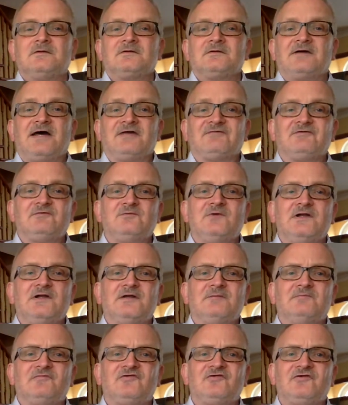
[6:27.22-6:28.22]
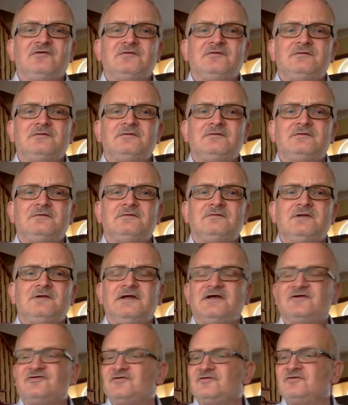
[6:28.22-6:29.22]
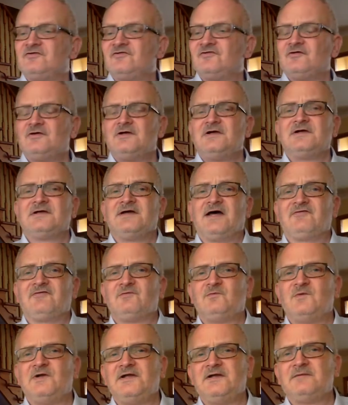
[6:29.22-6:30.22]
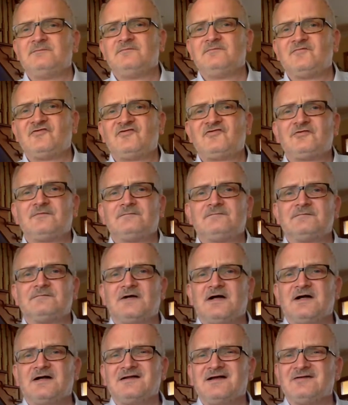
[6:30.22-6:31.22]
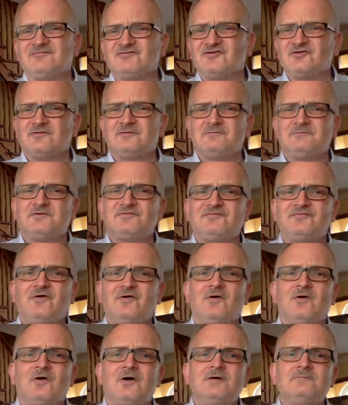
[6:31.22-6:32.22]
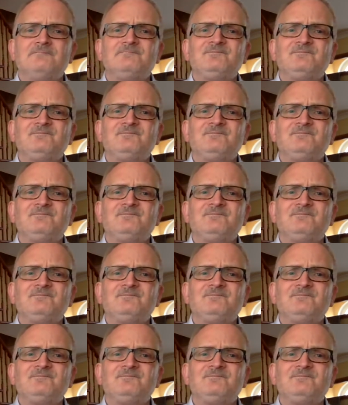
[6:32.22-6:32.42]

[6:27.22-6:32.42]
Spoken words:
Catherine Williams, Relations. Catherine Williams, I've shown before.